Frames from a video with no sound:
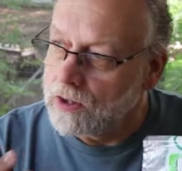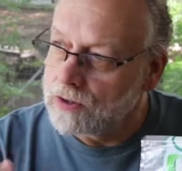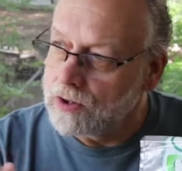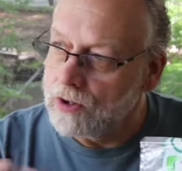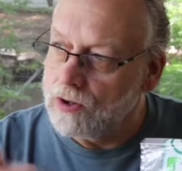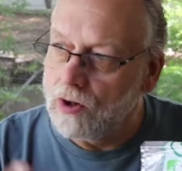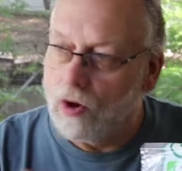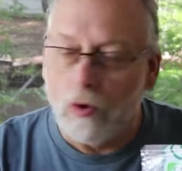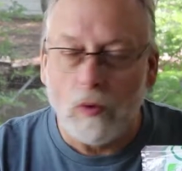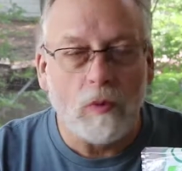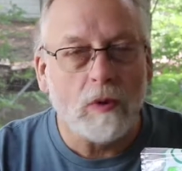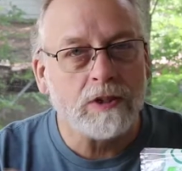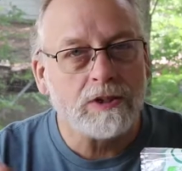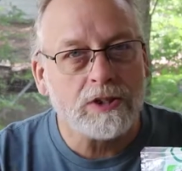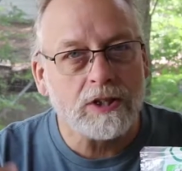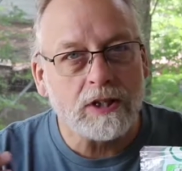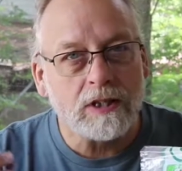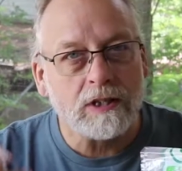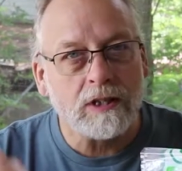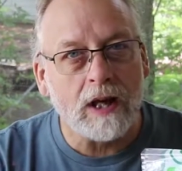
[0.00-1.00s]
to know
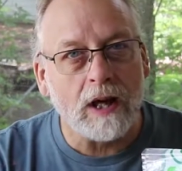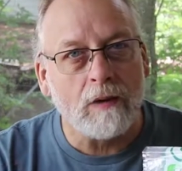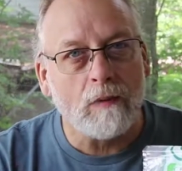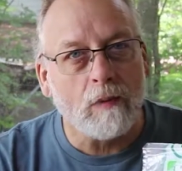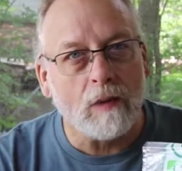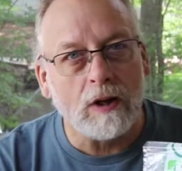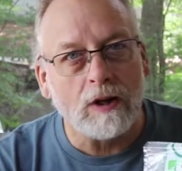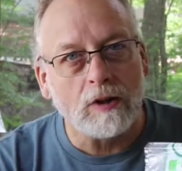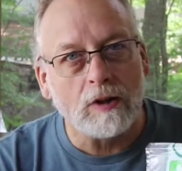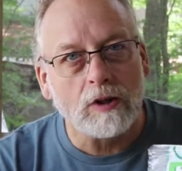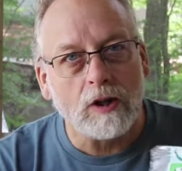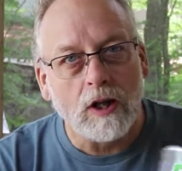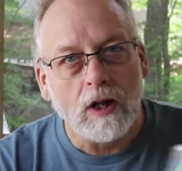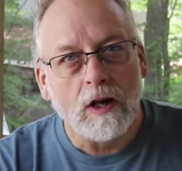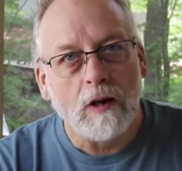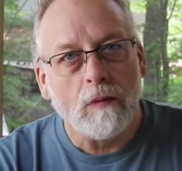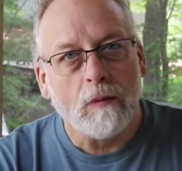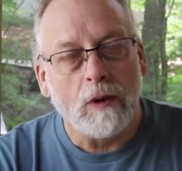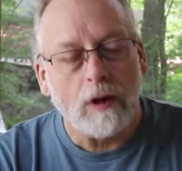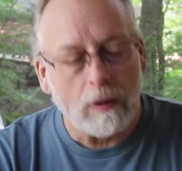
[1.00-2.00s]
what's in that wild
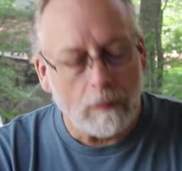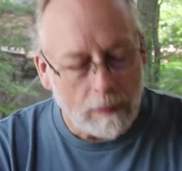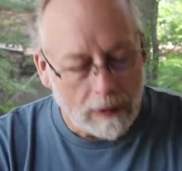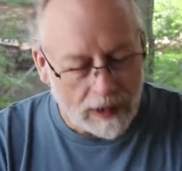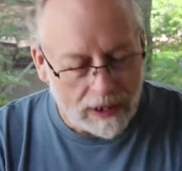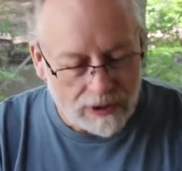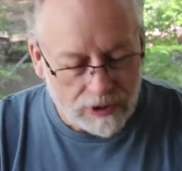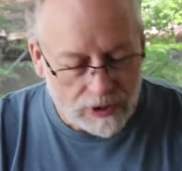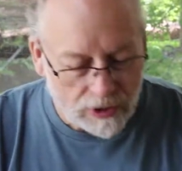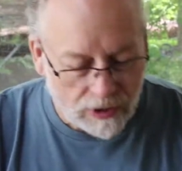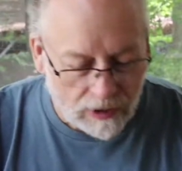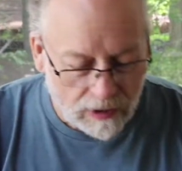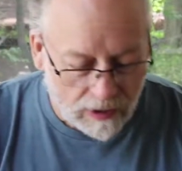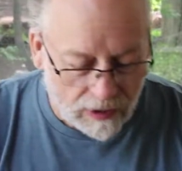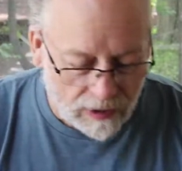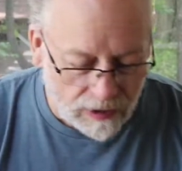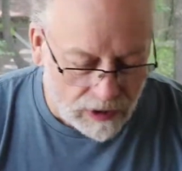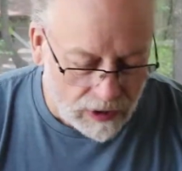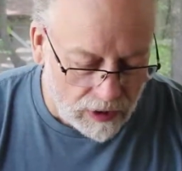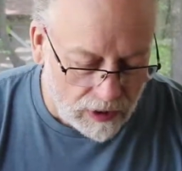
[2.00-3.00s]
patch. And
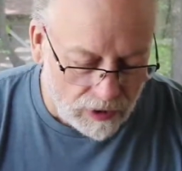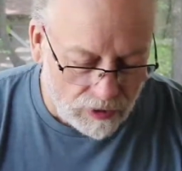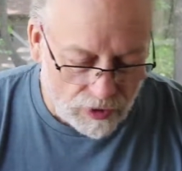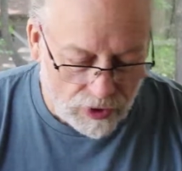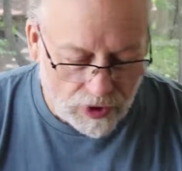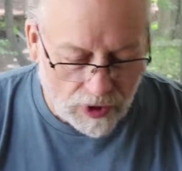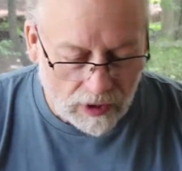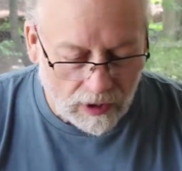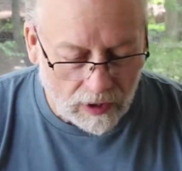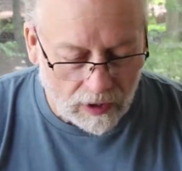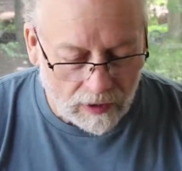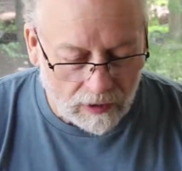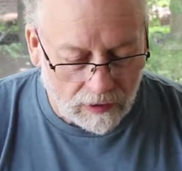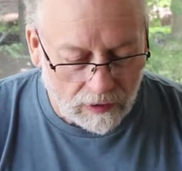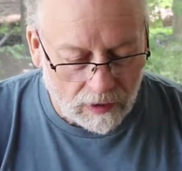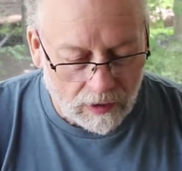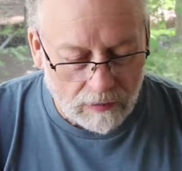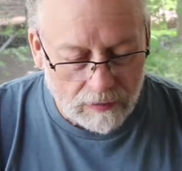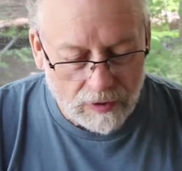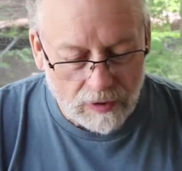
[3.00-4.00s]
it's interesting in
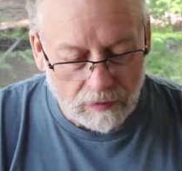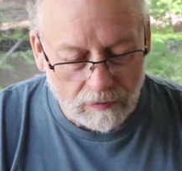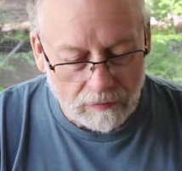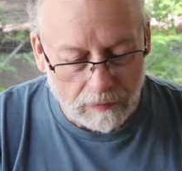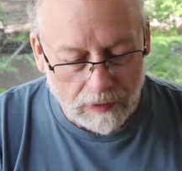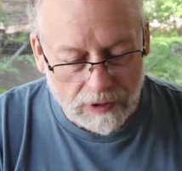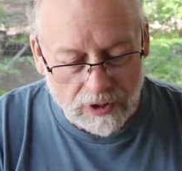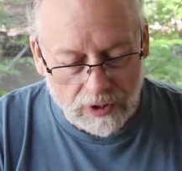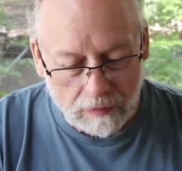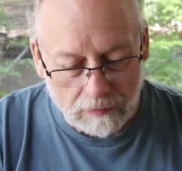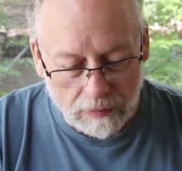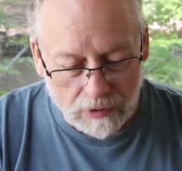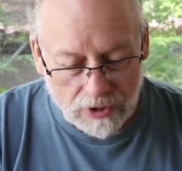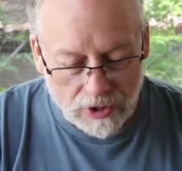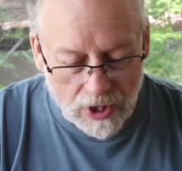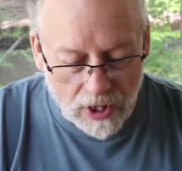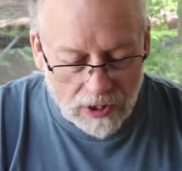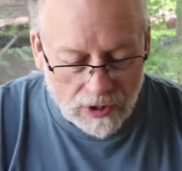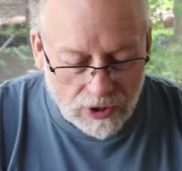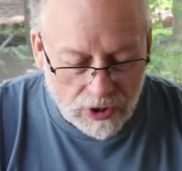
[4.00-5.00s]
terms of
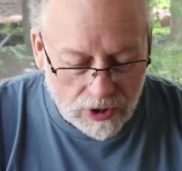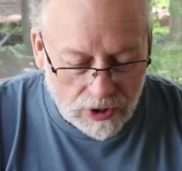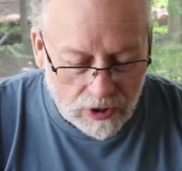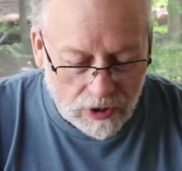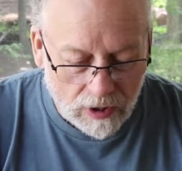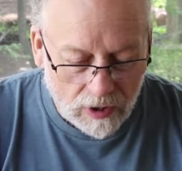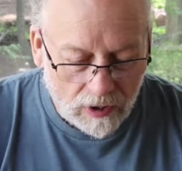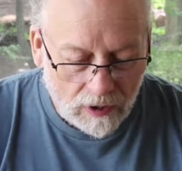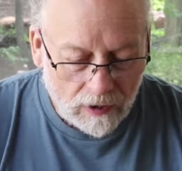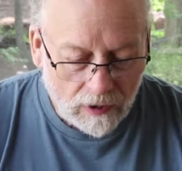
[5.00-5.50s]
percentages.